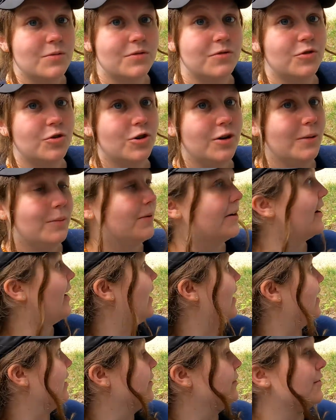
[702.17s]
before,
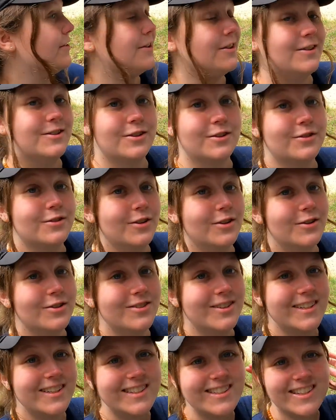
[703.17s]
but I live on a dirt
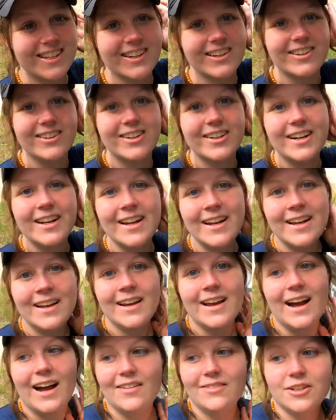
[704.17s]
road. So
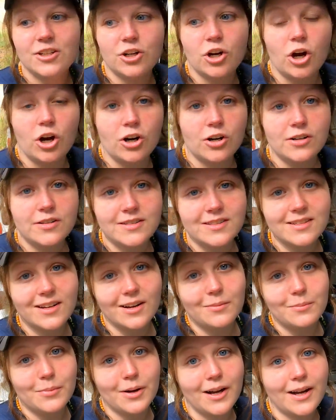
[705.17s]
having cars
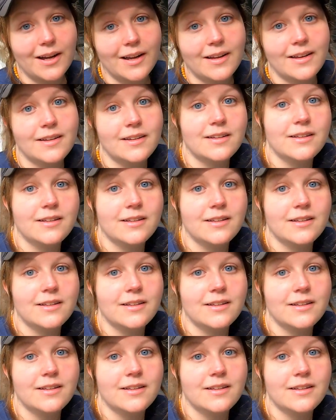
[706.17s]
come by